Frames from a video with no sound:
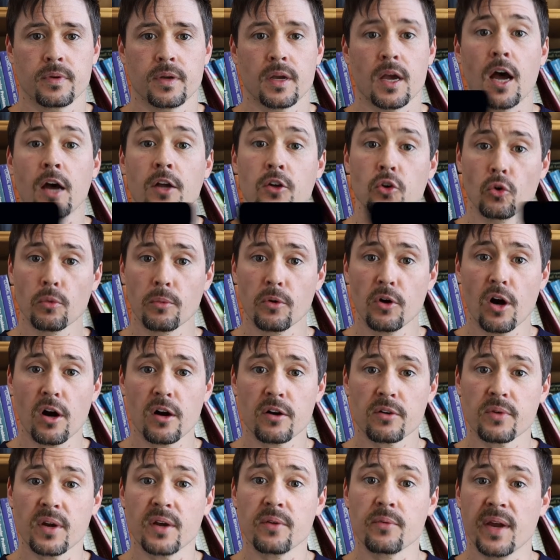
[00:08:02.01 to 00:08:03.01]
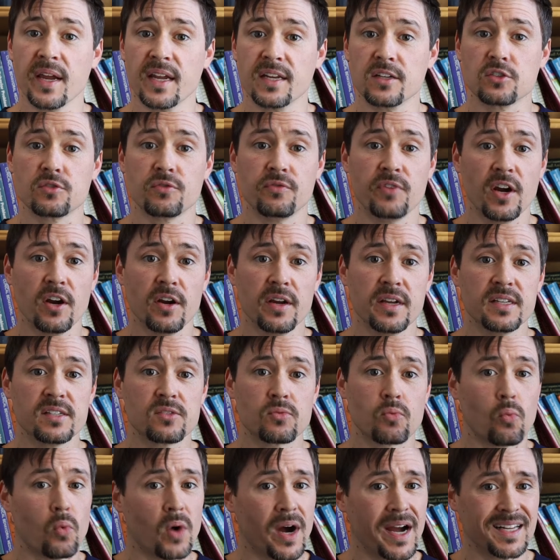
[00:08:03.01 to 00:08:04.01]
A normal heart rate range
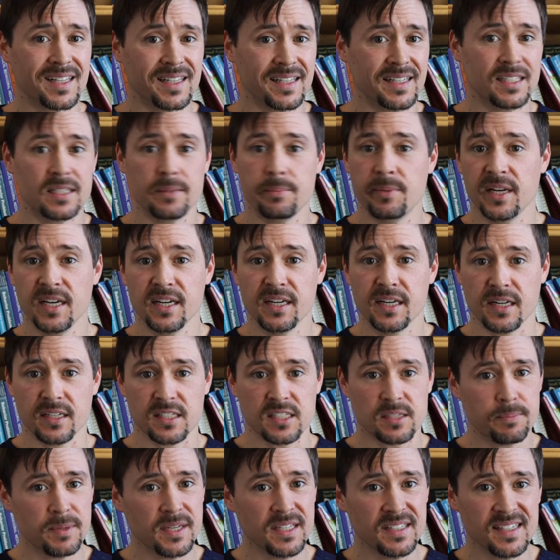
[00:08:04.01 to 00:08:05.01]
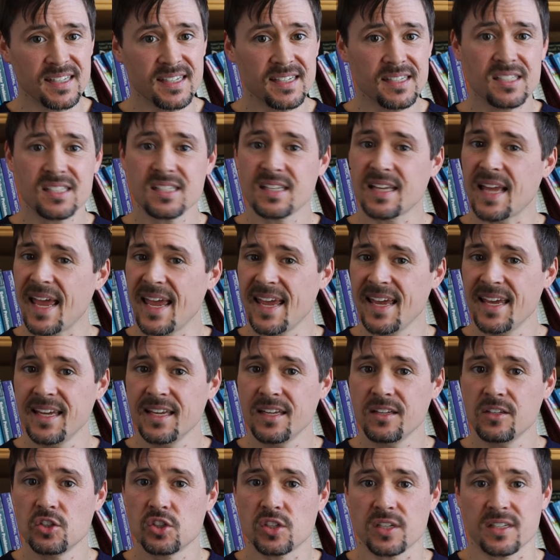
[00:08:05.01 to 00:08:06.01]
varies widely depending on species,
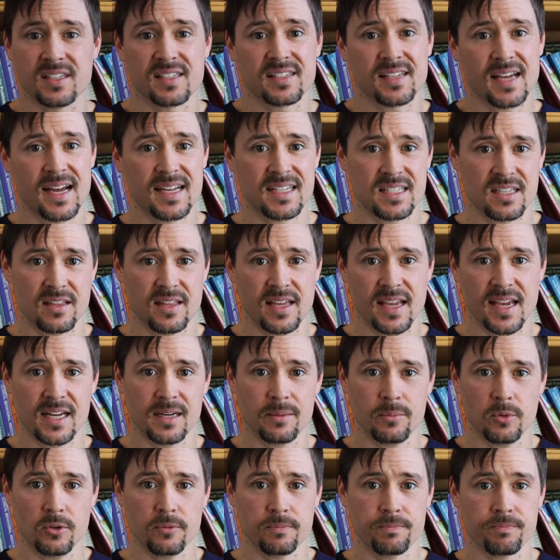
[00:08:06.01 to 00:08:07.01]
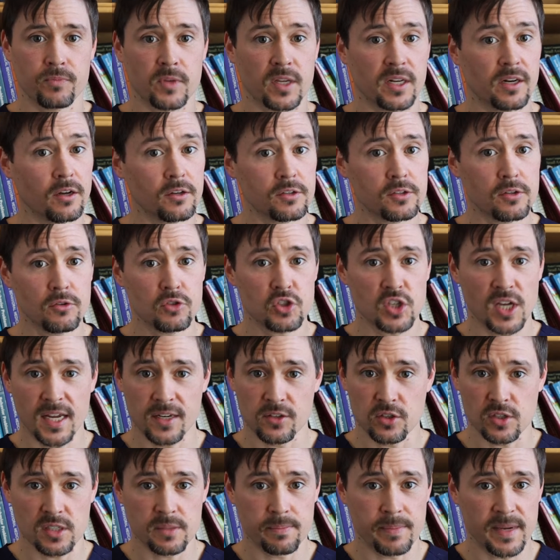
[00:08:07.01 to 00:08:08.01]
age, and size of the animal. It also
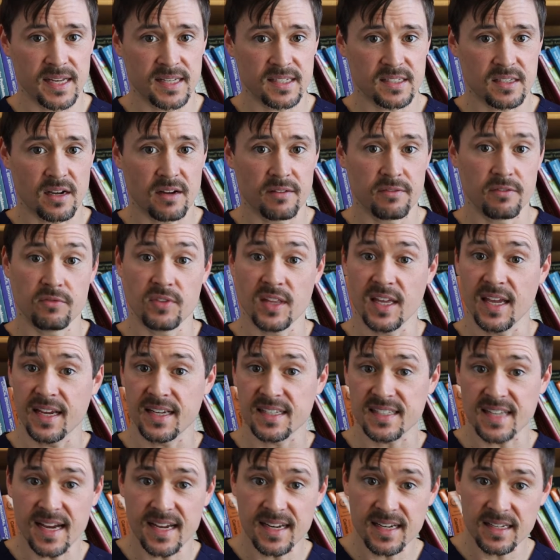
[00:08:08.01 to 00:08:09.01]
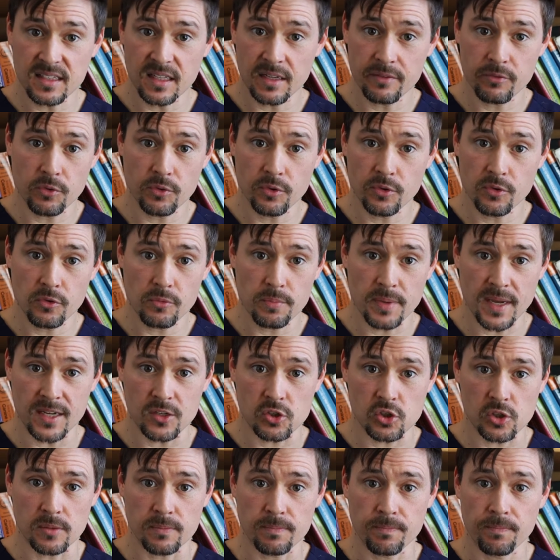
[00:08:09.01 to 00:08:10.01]
changes based off of the anxiety level of your
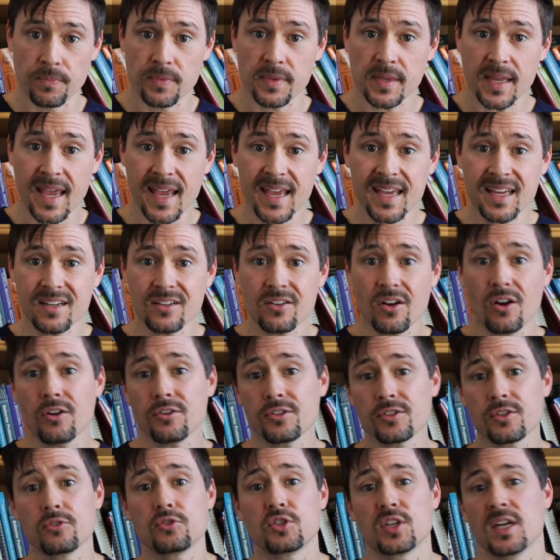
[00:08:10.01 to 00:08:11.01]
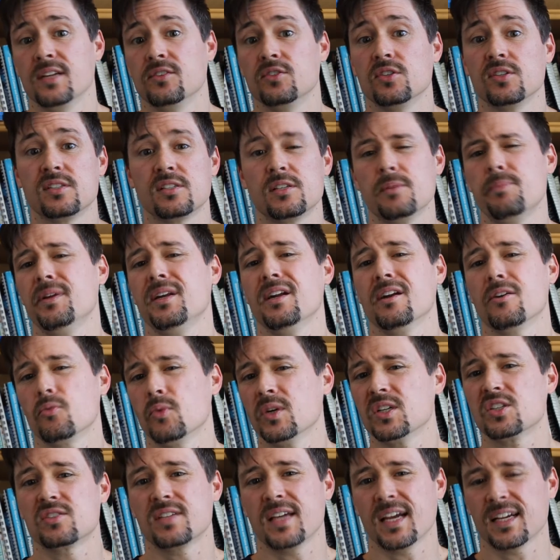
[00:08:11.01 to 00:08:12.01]
patient, and also changes depending on
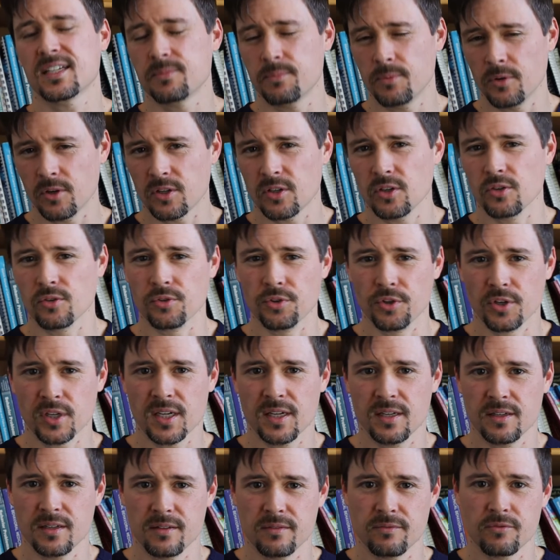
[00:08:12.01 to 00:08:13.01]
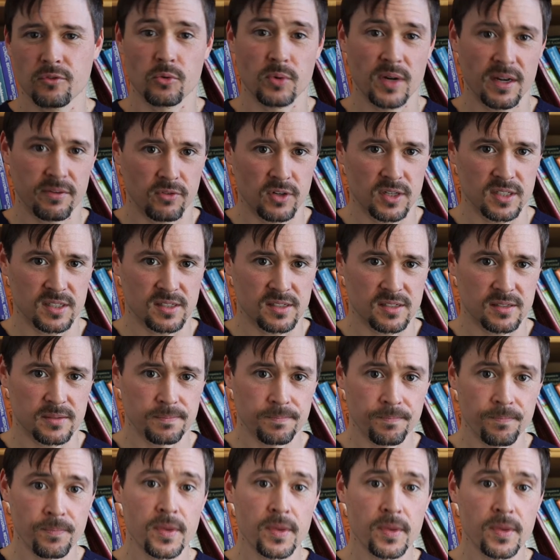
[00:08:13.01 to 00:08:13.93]
which textbook you're looking for reference.